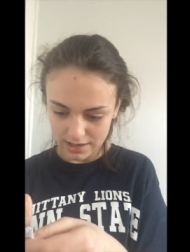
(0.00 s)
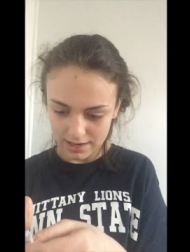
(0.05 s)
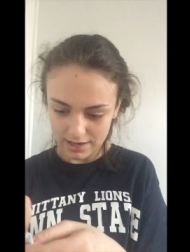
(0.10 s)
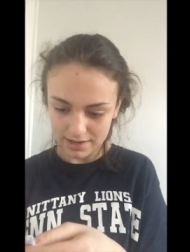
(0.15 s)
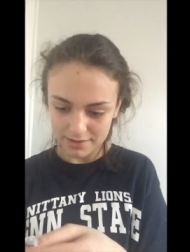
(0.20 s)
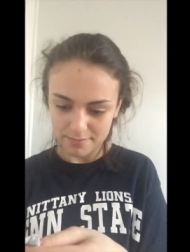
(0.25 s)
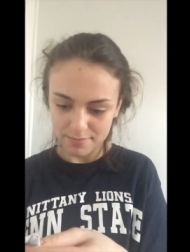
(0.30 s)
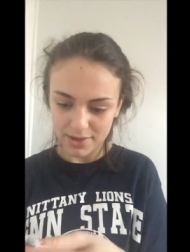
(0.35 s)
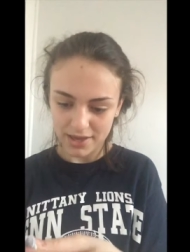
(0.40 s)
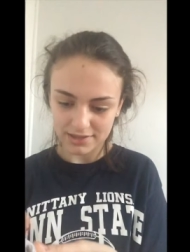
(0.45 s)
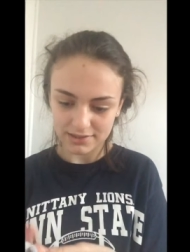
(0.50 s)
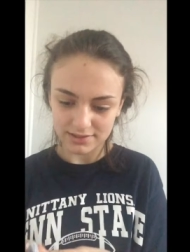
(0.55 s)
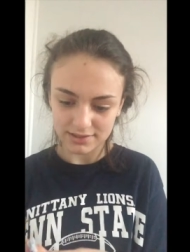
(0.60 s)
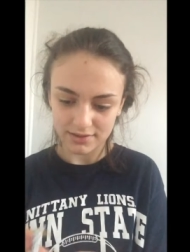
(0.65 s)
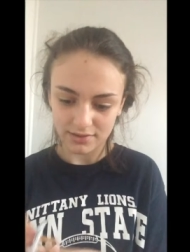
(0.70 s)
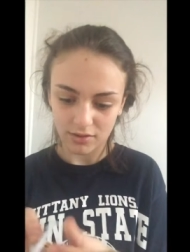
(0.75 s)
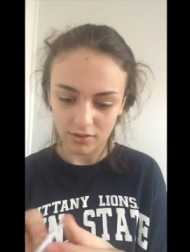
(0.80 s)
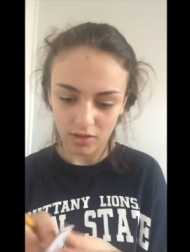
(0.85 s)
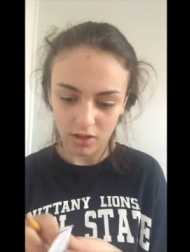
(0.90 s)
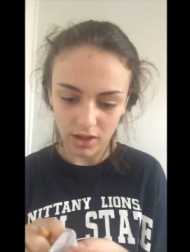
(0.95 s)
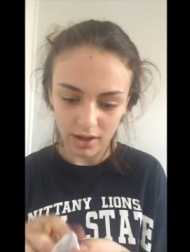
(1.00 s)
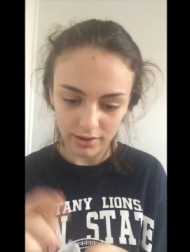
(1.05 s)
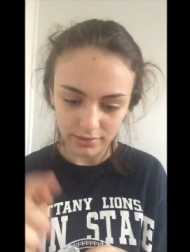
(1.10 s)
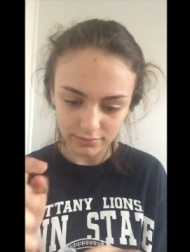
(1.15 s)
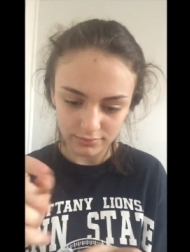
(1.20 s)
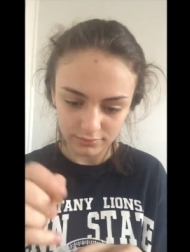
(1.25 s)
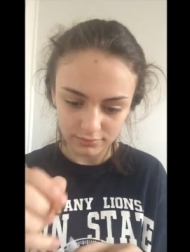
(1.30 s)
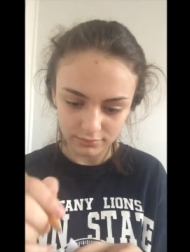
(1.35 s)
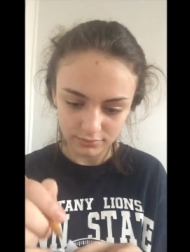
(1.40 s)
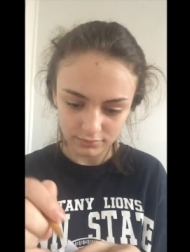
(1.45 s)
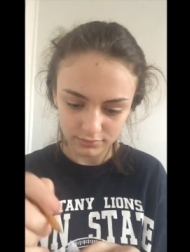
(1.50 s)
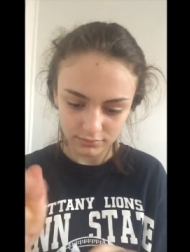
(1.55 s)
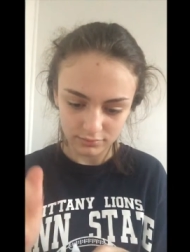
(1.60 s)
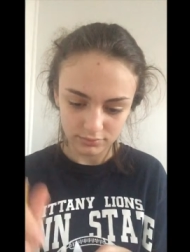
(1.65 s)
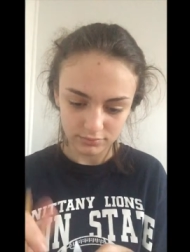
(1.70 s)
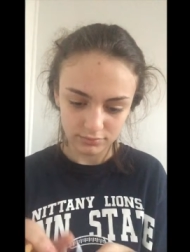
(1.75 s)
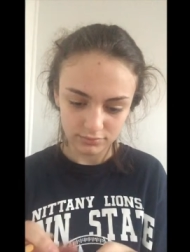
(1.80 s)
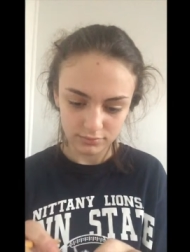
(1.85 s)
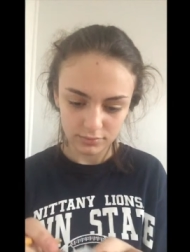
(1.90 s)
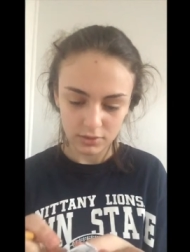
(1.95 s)
any bends in the line,
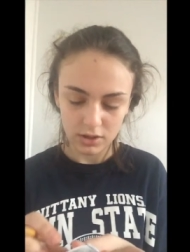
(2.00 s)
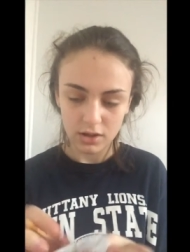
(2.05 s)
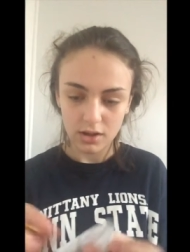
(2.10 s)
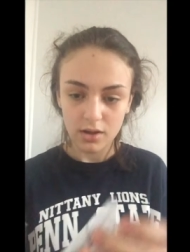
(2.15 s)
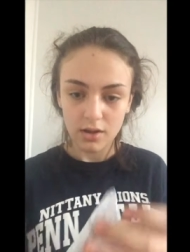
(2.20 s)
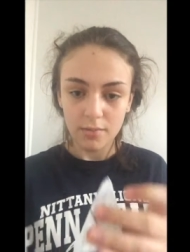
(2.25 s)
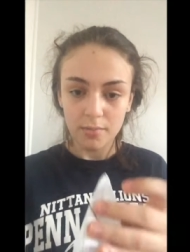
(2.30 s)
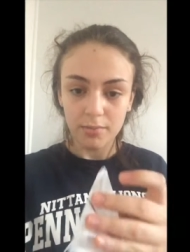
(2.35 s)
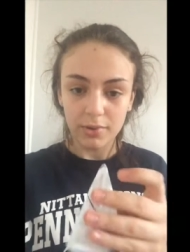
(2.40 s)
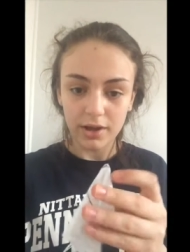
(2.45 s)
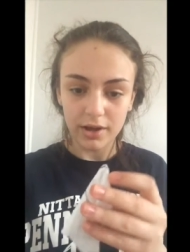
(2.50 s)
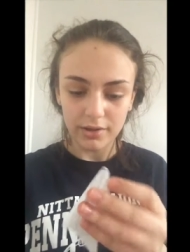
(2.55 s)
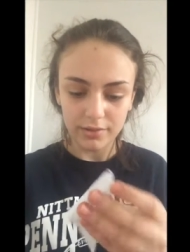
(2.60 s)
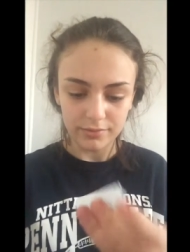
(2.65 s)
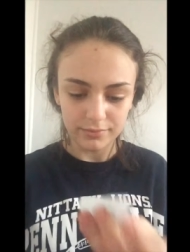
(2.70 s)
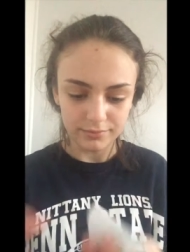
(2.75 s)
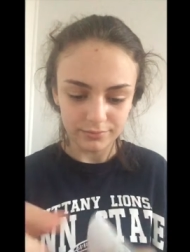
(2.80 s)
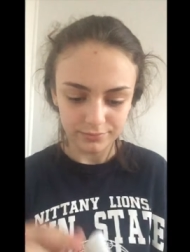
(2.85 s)
but